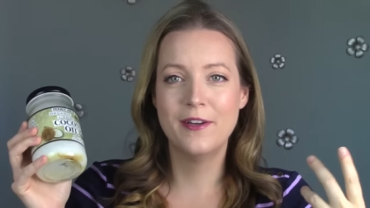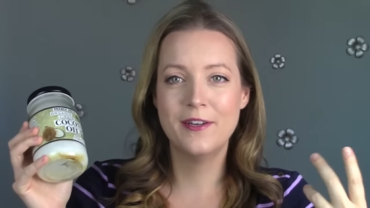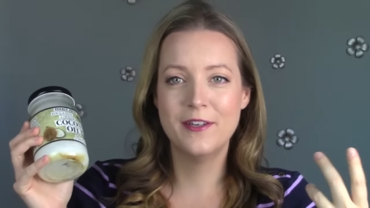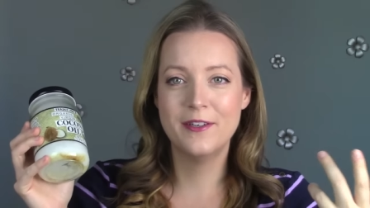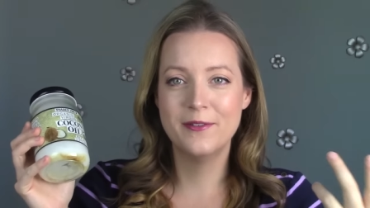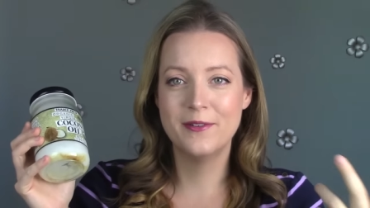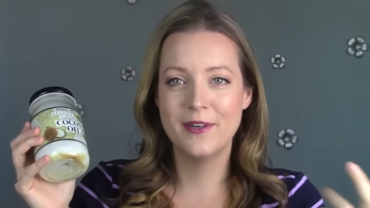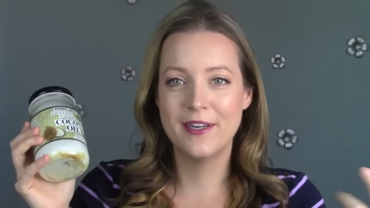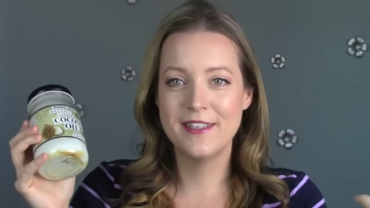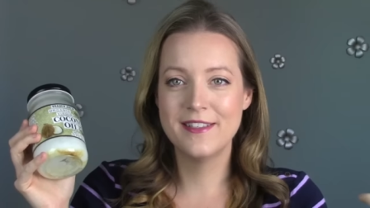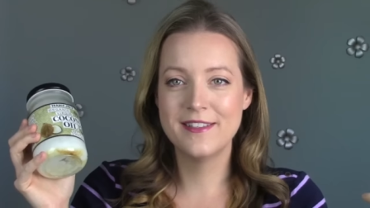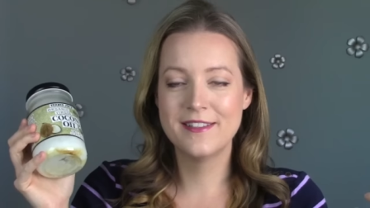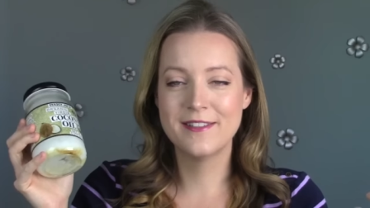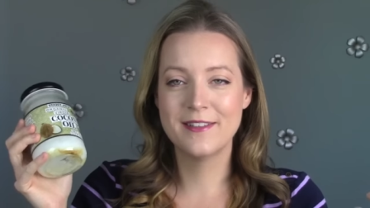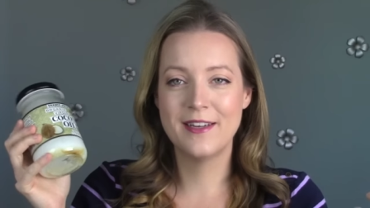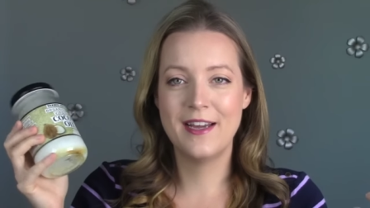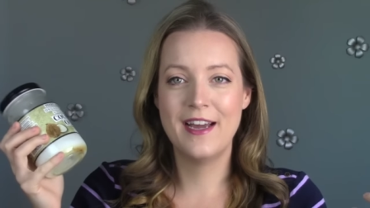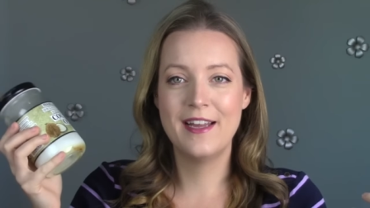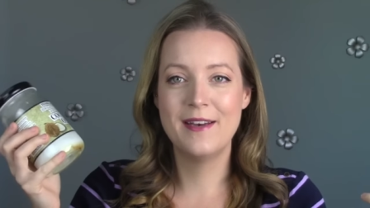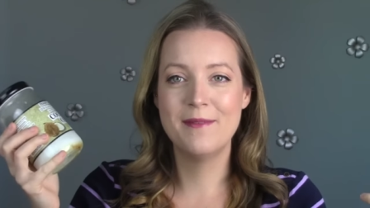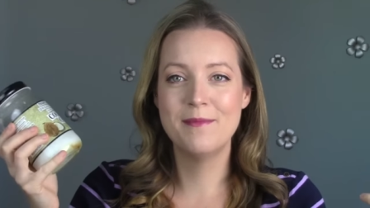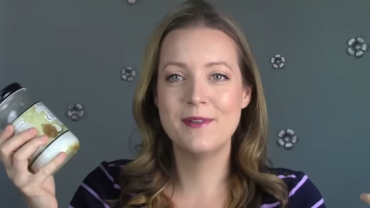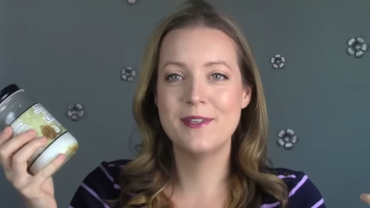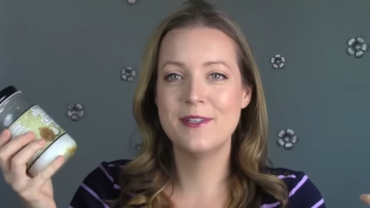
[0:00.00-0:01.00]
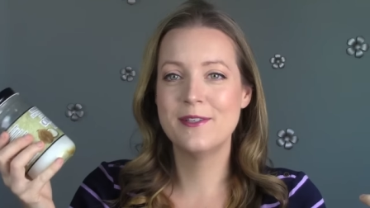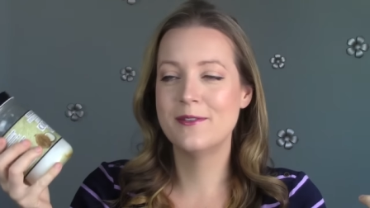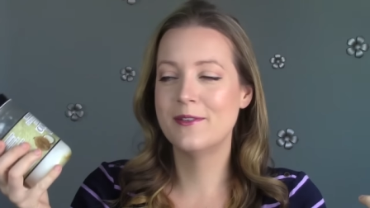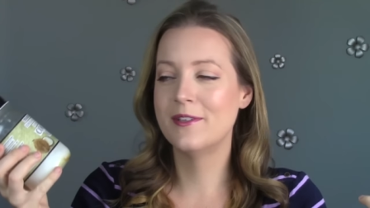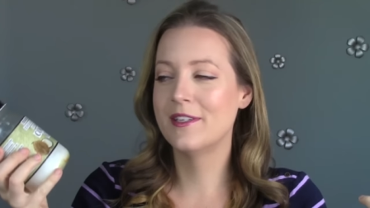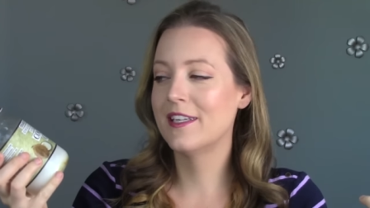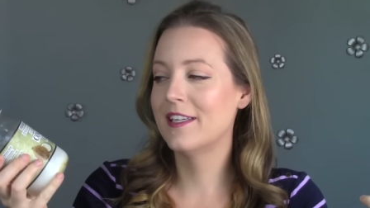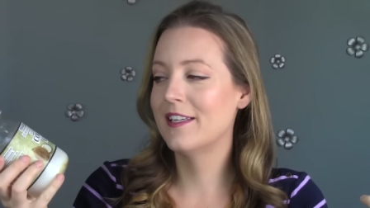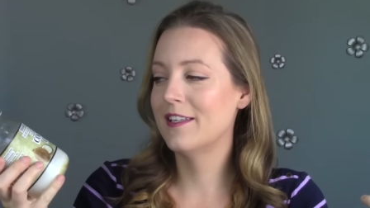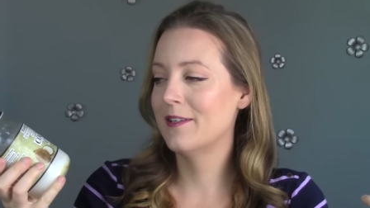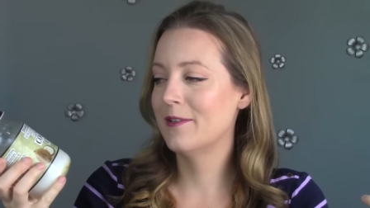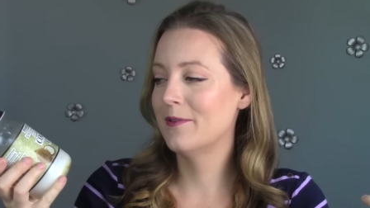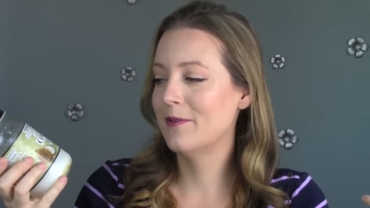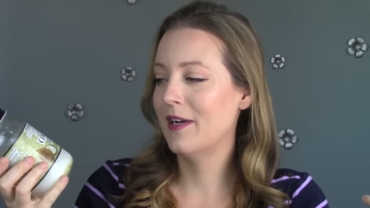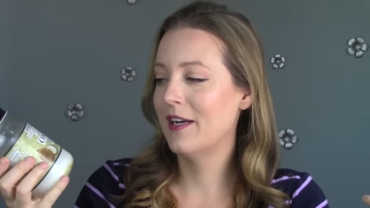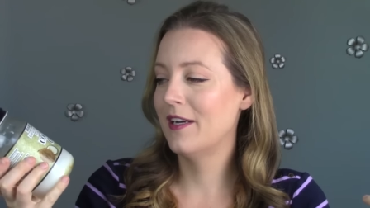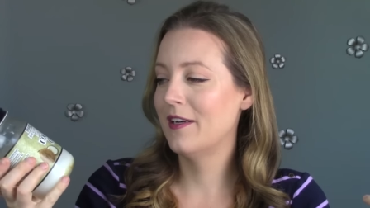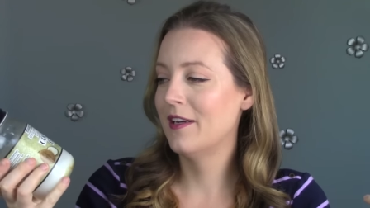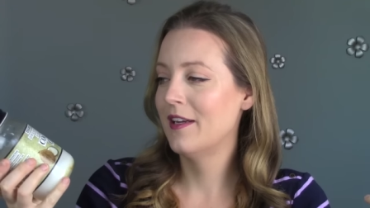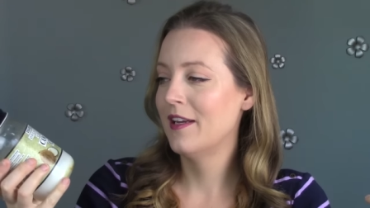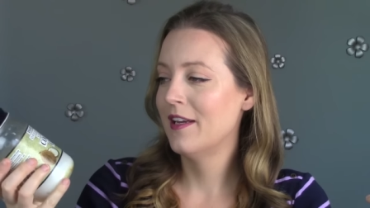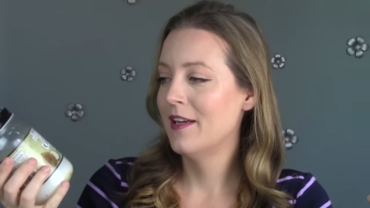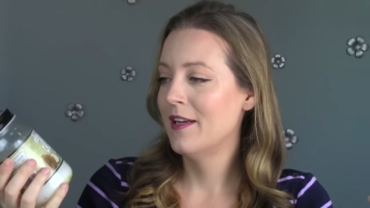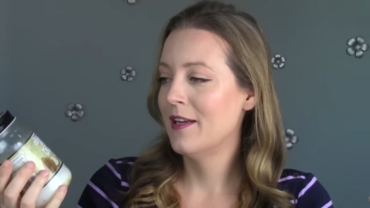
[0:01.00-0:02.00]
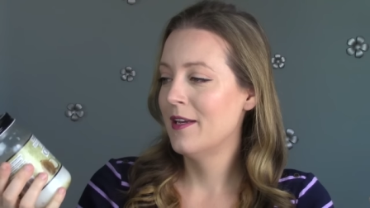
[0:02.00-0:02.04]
oil was so I hadn't been doing it in a while